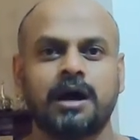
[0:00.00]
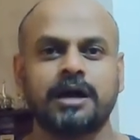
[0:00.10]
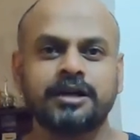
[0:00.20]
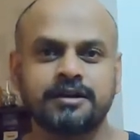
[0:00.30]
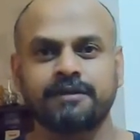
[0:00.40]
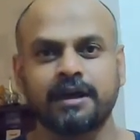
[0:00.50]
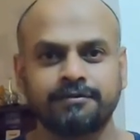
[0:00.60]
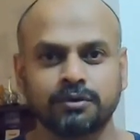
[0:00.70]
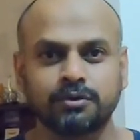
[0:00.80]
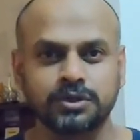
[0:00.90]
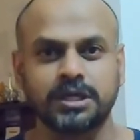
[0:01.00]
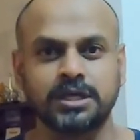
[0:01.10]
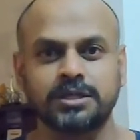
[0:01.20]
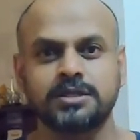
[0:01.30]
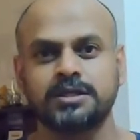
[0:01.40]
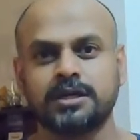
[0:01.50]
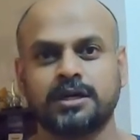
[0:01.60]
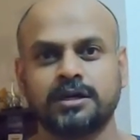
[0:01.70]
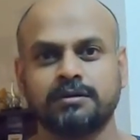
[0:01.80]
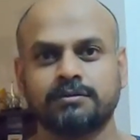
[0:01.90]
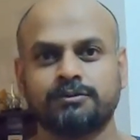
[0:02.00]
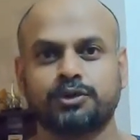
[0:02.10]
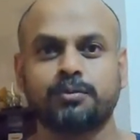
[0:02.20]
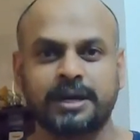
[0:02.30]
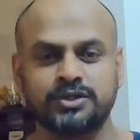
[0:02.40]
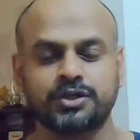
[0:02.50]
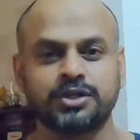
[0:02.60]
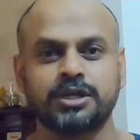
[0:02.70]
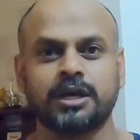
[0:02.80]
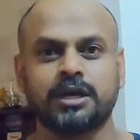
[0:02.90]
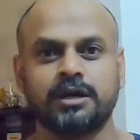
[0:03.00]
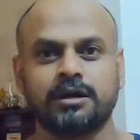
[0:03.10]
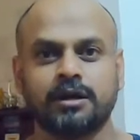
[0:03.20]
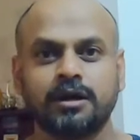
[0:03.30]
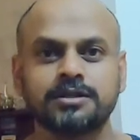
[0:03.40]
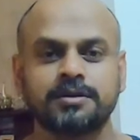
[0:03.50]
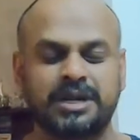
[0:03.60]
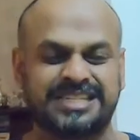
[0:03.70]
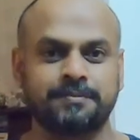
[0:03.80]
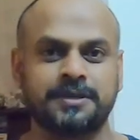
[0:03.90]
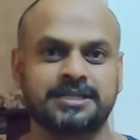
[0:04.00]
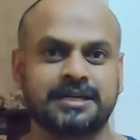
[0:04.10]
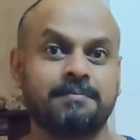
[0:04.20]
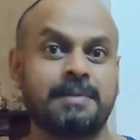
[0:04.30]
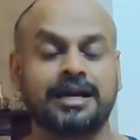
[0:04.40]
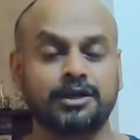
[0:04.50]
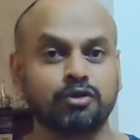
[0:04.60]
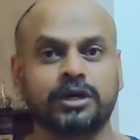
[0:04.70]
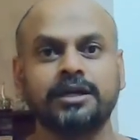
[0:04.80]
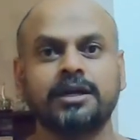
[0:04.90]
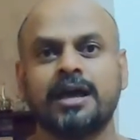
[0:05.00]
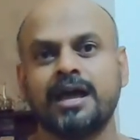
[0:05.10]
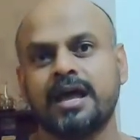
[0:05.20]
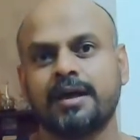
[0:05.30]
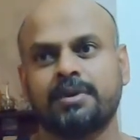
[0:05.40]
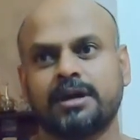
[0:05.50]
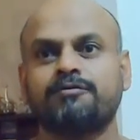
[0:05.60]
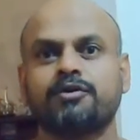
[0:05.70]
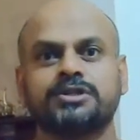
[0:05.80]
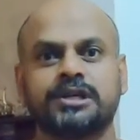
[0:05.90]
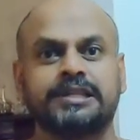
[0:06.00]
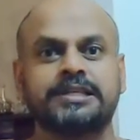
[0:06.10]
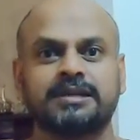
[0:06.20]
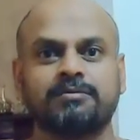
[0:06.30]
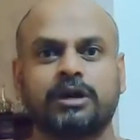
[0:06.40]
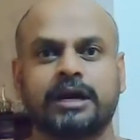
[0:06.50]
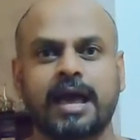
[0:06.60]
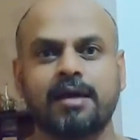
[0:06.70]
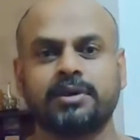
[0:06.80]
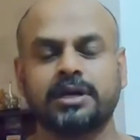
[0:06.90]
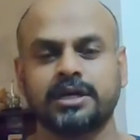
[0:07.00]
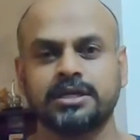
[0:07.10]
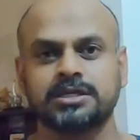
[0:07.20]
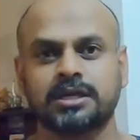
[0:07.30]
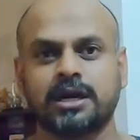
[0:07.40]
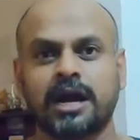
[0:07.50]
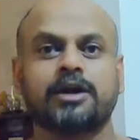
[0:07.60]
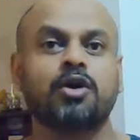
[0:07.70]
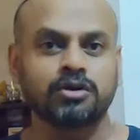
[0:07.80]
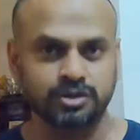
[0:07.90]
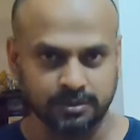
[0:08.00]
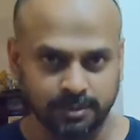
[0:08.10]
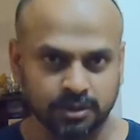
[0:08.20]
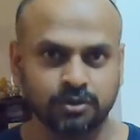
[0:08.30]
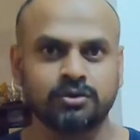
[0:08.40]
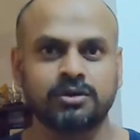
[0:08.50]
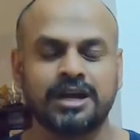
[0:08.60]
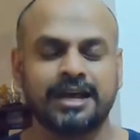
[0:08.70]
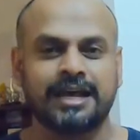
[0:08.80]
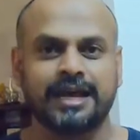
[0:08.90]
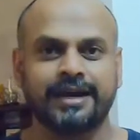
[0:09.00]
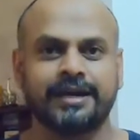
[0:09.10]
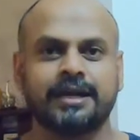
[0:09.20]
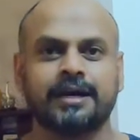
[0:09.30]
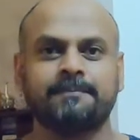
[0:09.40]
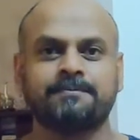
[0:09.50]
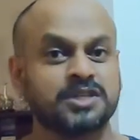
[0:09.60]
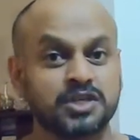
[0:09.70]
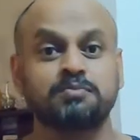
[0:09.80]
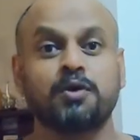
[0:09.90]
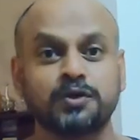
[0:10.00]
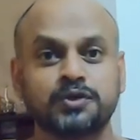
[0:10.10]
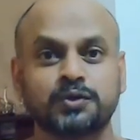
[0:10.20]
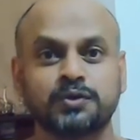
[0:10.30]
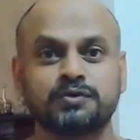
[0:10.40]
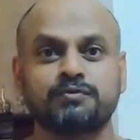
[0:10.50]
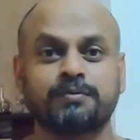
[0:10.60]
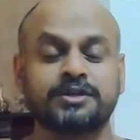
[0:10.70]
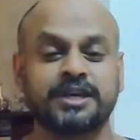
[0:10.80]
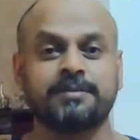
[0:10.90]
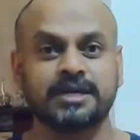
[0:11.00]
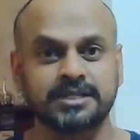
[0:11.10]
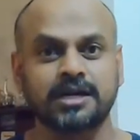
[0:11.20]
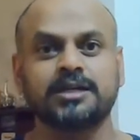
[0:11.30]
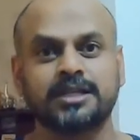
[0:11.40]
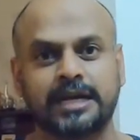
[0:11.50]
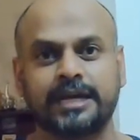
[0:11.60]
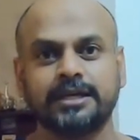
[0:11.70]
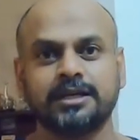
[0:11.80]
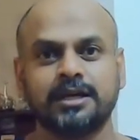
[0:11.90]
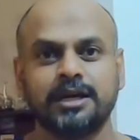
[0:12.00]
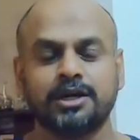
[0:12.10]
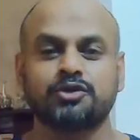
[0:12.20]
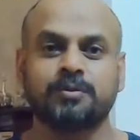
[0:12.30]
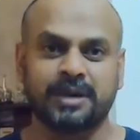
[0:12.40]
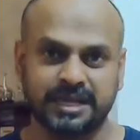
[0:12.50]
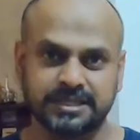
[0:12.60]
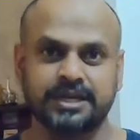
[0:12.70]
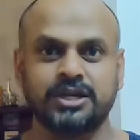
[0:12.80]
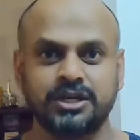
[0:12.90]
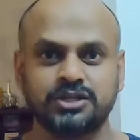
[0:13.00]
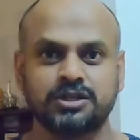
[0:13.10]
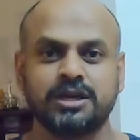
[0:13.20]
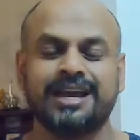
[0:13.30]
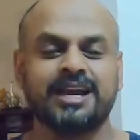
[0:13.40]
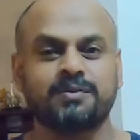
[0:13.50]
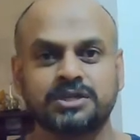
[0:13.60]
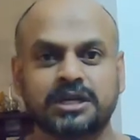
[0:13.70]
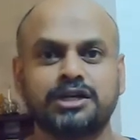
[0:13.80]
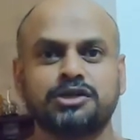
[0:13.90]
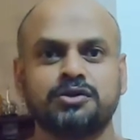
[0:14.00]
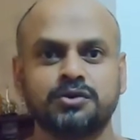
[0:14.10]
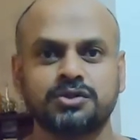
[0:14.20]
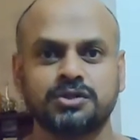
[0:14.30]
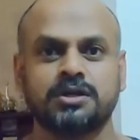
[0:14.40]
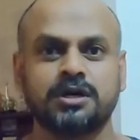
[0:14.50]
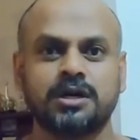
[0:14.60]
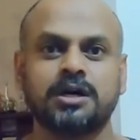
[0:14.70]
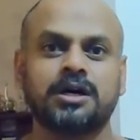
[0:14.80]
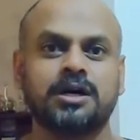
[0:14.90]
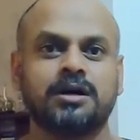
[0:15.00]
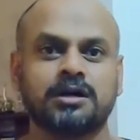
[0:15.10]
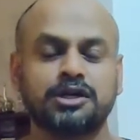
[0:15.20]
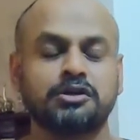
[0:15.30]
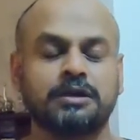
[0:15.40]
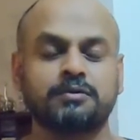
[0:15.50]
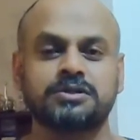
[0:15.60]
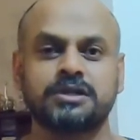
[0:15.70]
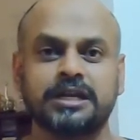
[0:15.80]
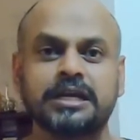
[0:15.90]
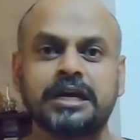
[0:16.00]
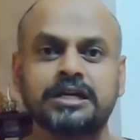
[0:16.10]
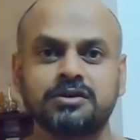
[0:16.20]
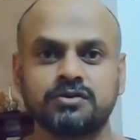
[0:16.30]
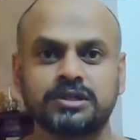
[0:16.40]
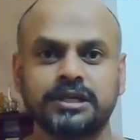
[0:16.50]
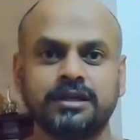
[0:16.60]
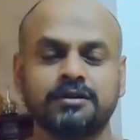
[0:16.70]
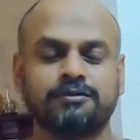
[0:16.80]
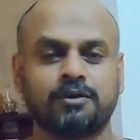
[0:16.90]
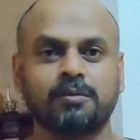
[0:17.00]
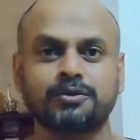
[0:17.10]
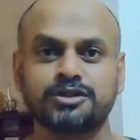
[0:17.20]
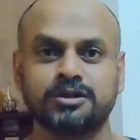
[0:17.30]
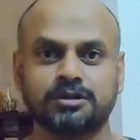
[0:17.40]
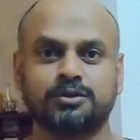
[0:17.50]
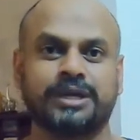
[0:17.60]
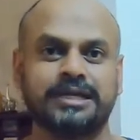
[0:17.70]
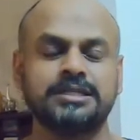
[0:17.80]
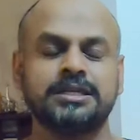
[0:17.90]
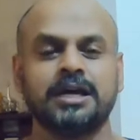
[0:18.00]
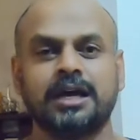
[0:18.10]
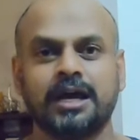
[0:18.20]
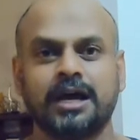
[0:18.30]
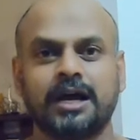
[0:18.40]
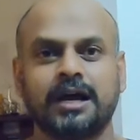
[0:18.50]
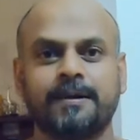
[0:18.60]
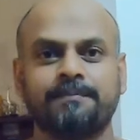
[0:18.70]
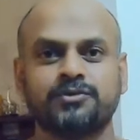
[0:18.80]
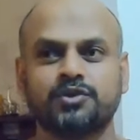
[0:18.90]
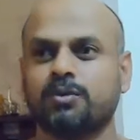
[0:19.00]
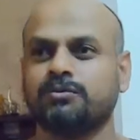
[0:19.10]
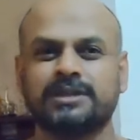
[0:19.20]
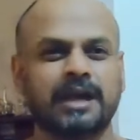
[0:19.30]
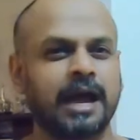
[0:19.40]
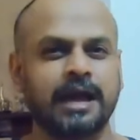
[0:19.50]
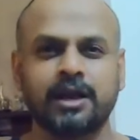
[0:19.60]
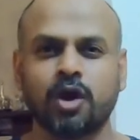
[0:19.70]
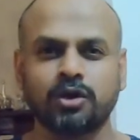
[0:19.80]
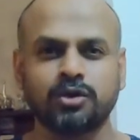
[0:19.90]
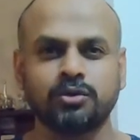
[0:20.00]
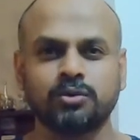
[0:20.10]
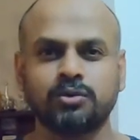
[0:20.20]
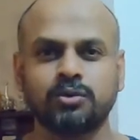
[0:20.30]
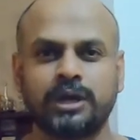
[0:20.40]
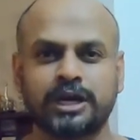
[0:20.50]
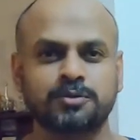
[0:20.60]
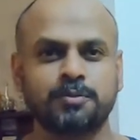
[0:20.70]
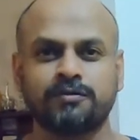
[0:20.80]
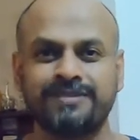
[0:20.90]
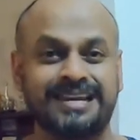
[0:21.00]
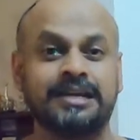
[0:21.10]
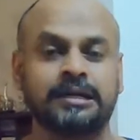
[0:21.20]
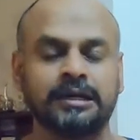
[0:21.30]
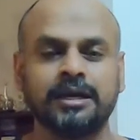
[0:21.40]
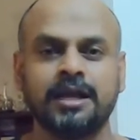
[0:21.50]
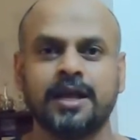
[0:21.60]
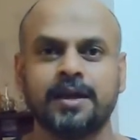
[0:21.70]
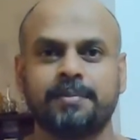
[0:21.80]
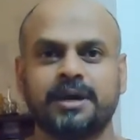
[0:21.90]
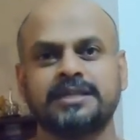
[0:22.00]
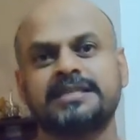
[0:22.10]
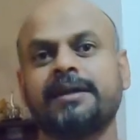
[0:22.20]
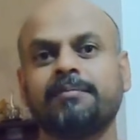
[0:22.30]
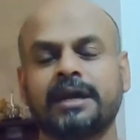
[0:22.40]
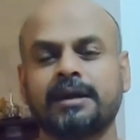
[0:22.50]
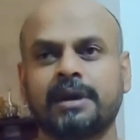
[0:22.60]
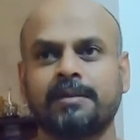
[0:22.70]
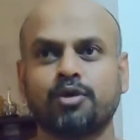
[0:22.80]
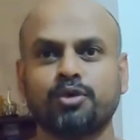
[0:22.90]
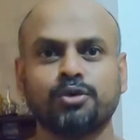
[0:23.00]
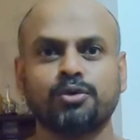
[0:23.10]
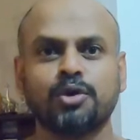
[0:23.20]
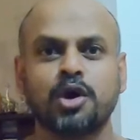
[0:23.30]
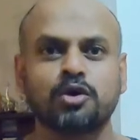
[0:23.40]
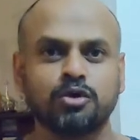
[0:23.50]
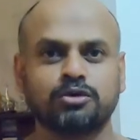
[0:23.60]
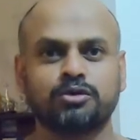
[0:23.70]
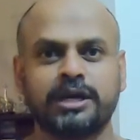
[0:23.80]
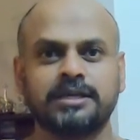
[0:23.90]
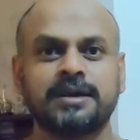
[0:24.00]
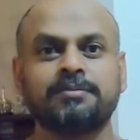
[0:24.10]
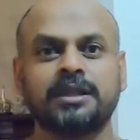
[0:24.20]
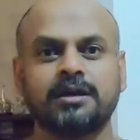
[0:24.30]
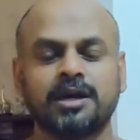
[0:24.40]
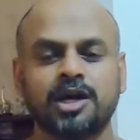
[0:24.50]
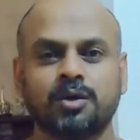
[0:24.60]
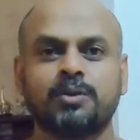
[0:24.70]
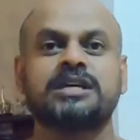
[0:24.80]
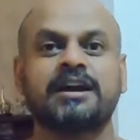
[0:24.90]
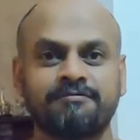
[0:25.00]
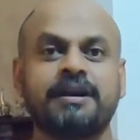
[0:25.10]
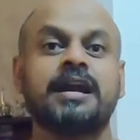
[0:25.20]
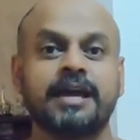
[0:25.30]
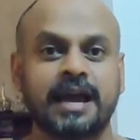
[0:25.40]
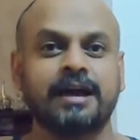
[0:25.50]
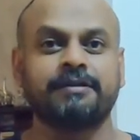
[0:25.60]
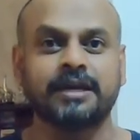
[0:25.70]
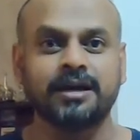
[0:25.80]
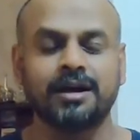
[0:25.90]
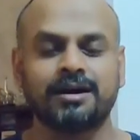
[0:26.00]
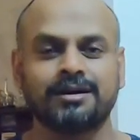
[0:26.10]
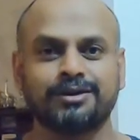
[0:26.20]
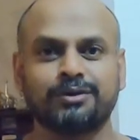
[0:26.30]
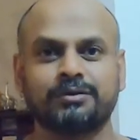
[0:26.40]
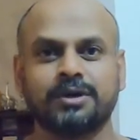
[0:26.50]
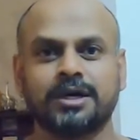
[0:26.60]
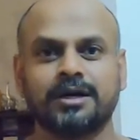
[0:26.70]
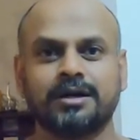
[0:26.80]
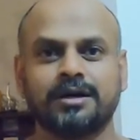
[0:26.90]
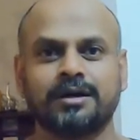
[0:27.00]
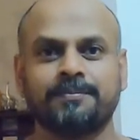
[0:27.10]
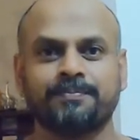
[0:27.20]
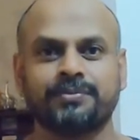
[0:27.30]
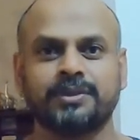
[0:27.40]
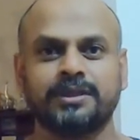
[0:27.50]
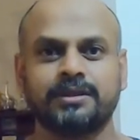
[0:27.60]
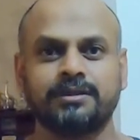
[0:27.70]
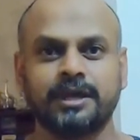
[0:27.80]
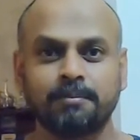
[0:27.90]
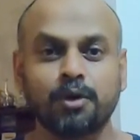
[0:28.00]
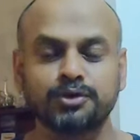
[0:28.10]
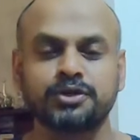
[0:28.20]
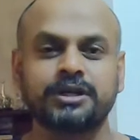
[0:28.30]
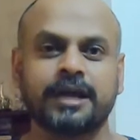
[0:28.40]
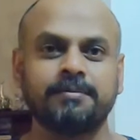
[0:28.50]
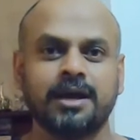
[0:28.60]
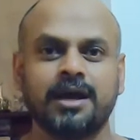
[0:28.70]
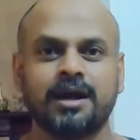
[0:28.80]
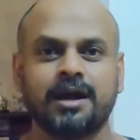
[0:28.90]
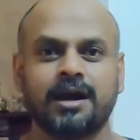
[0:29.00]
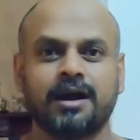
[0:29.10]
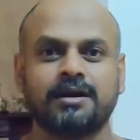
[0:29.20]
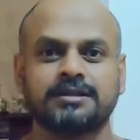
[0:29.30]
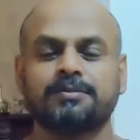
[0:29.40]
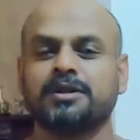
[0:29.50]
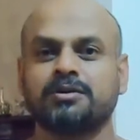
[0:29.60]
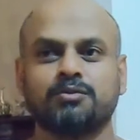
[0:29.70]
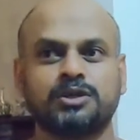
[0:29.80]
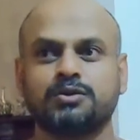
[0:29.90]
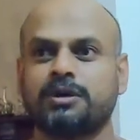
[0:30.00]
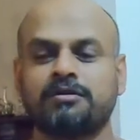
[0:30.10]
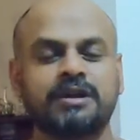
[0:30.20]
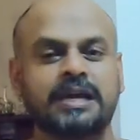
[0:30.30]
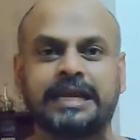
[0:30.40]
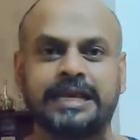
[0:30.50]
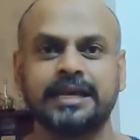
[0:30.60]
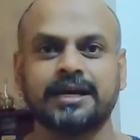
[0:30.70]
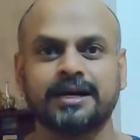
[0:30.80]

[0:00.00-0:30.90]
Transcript: identify a few cuisines through my journey and learn some recipes and come back and cook it. But unfortunately this time what had happened is I'd gone to Chikmagalur and um, this is monsoon from the time I started the ride to the place I reached. It was a continuous, uh, uh, it was raining continuously for almost uh, two days. Um, so I got to explore very little, but at the same time, I'm going to cook today something which I felt like having uh, during uh, the monsoon time. something which would have really